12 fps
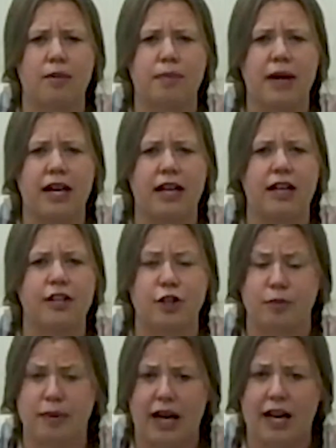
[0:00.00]
paint in
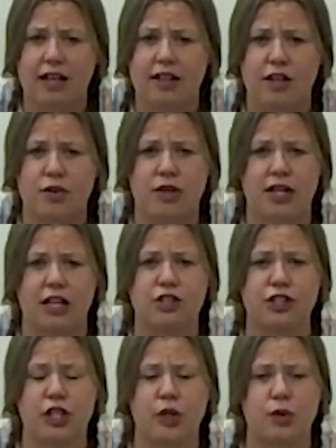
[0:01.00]
your bag that you could
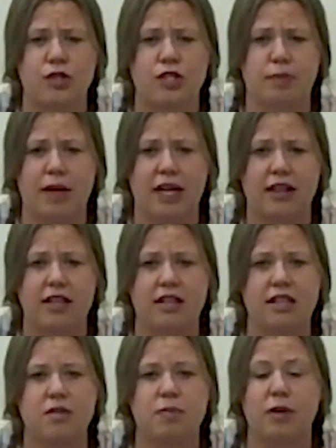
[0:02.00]
actually use to paint
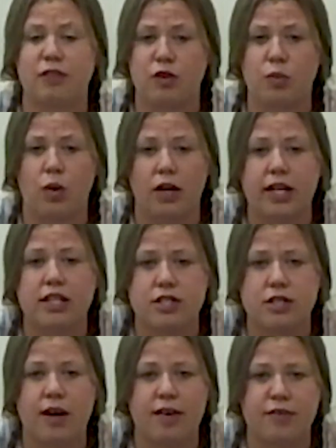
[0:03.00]
these, but if you wanted
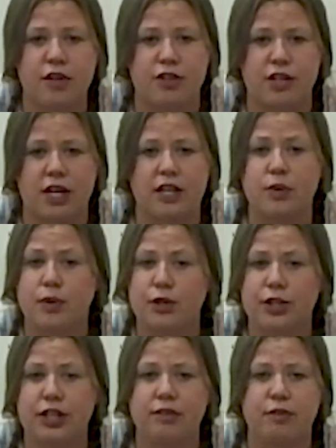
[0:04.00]
to after the dry, you
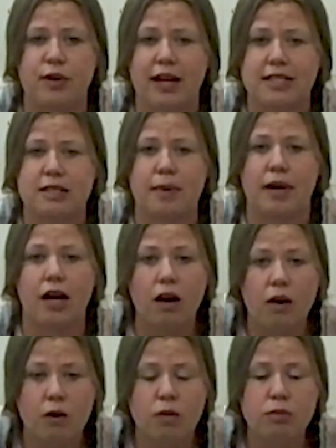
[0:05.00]
could if you had some at
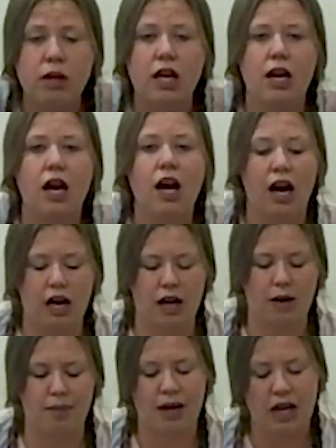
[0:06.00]
home.
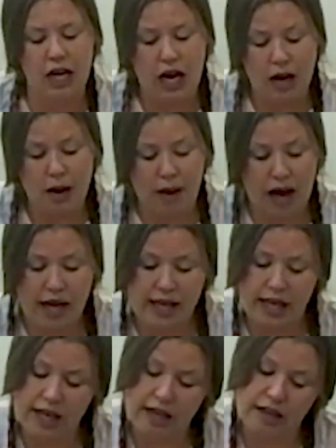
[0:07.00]
I
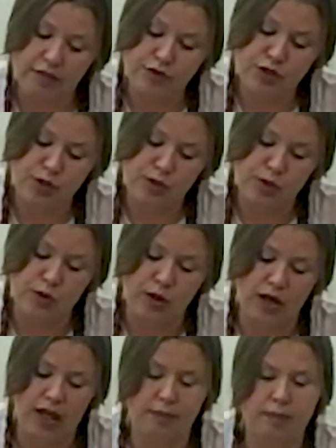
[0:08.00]
have 2
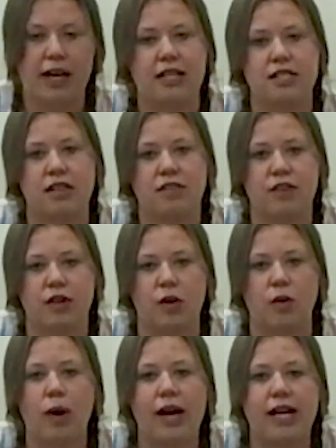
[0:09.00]
packs of the
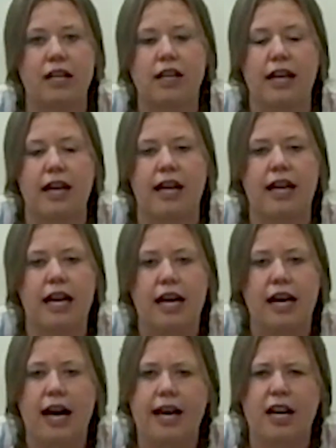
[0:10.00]
white clay,
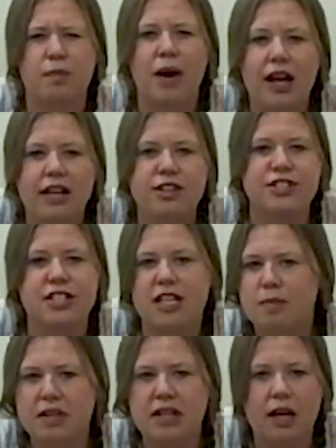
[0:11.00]
and I'll probably just
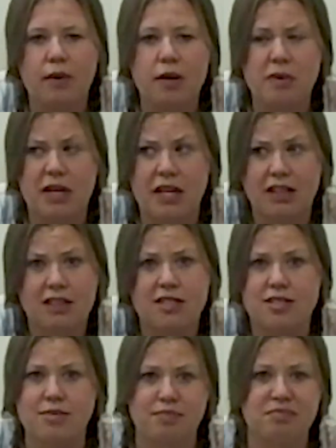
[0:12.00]
keep it that way
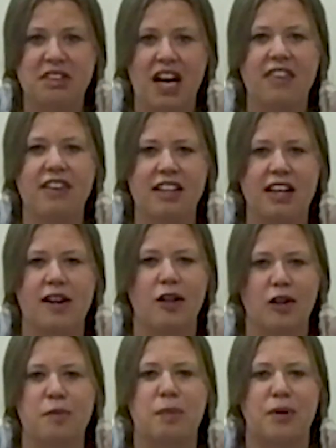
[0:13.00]
because I think that'll
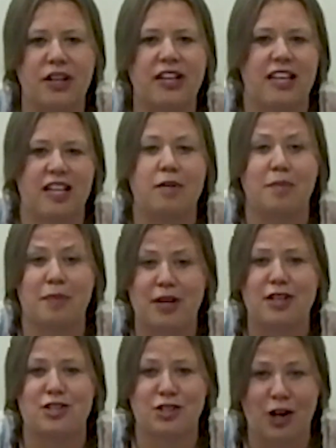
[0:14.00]
look pretty neat and
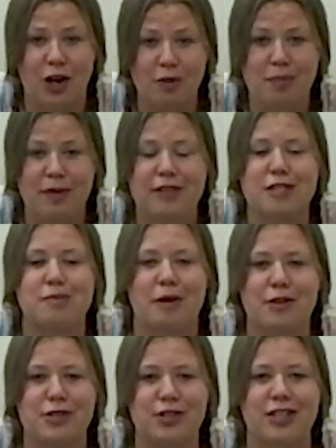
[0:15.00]
pretty sharp,
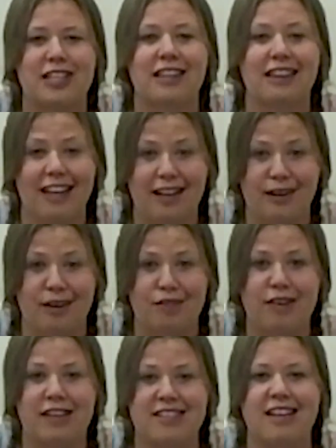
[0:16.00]
especially later
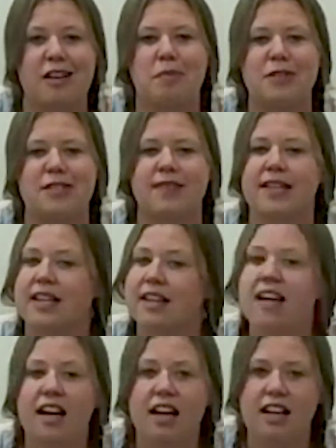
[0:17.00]
if I decide to put something
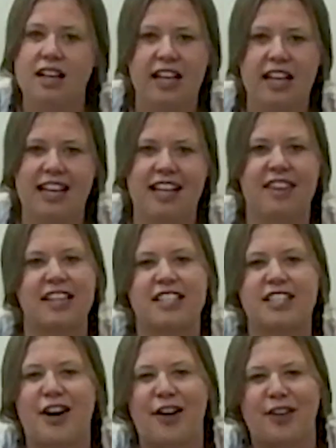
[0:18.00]
in it that's
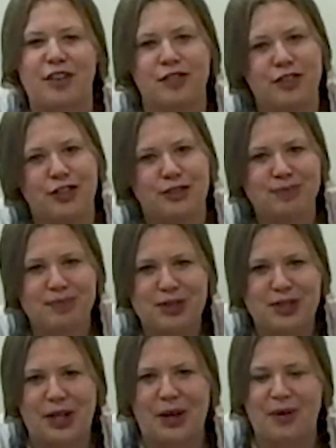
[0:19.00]
colorful.
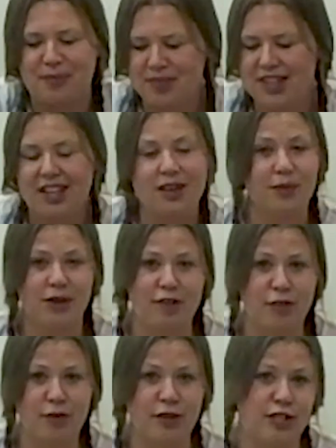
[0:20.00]
So
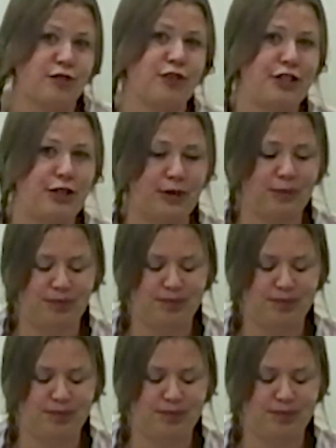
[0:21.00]
whatever works for you.